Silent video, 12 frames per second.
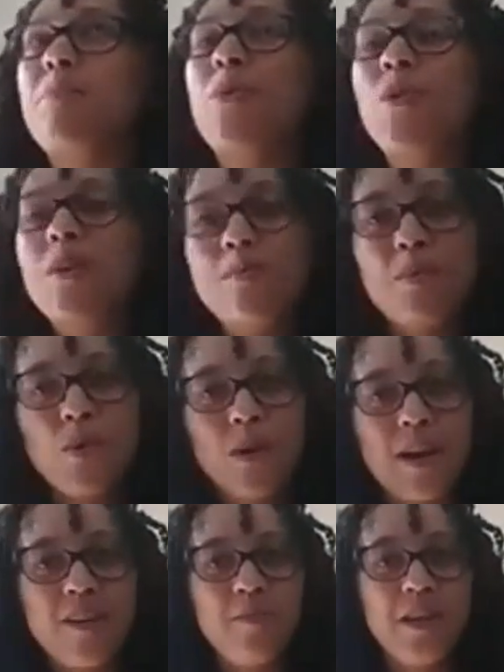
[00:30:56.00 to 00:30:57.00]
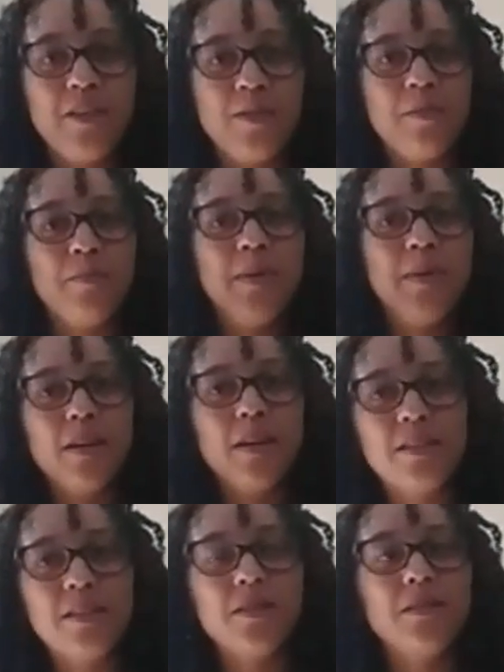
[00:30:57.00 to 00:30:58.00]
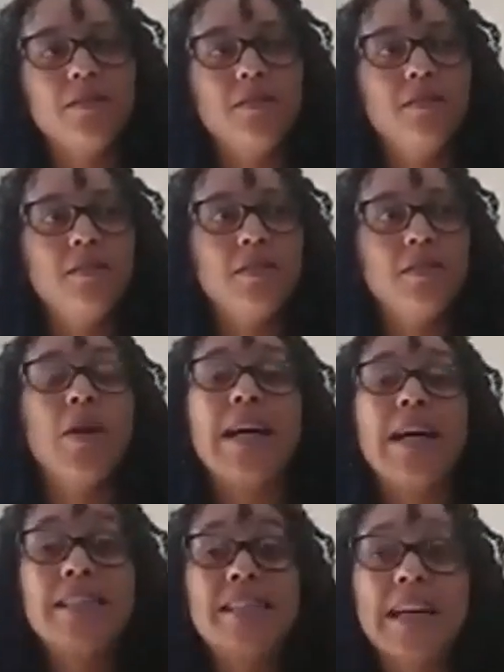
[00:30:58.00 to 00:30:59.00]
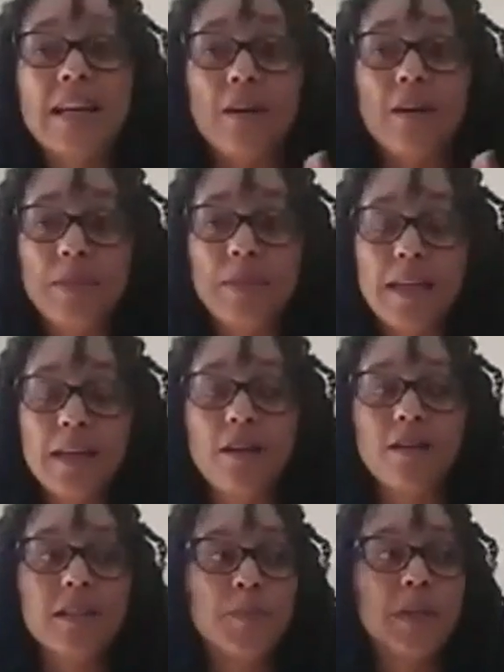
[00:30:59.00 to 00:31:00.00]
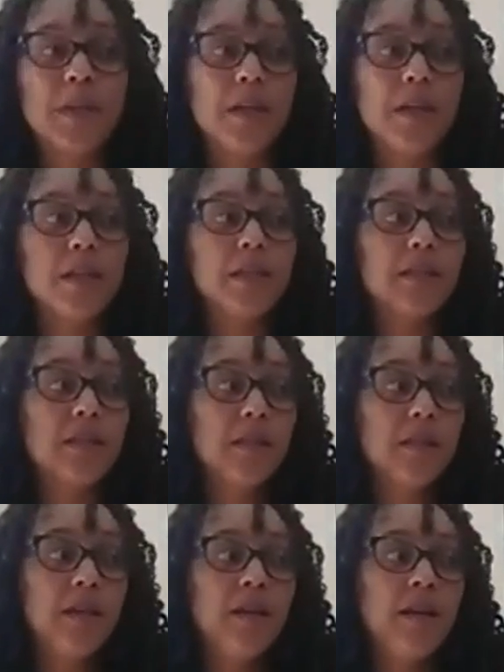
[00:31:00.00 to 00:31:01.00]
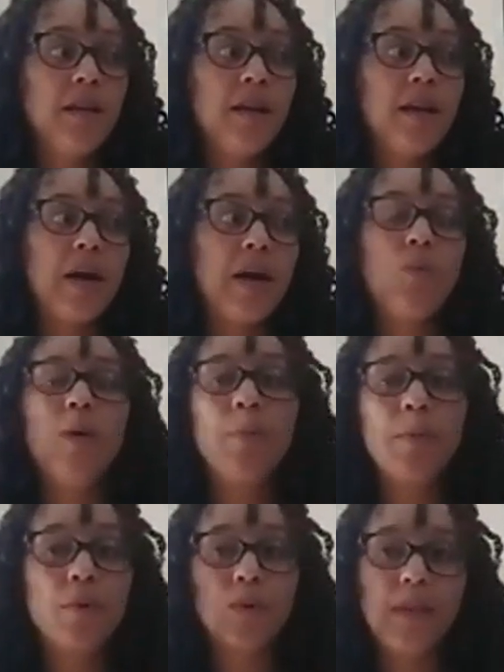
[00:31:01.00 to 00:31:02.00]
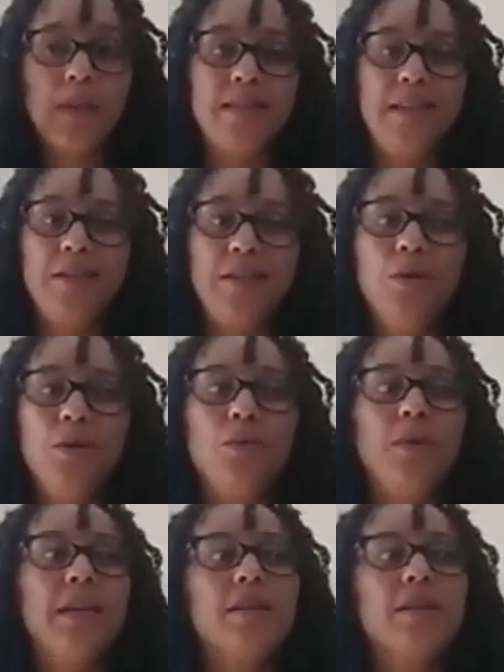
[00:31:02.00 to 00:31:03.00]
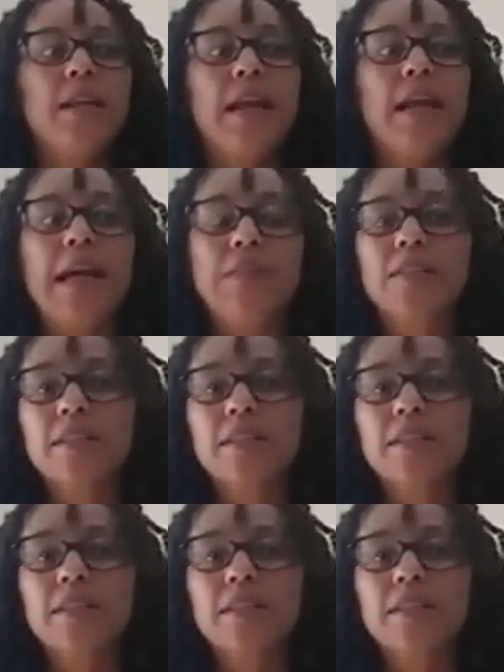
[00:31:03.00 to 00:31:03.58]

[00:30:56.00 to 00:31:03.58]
more and more I've even begun to, so I'm saying all this because I want people to realize that you don't necessarily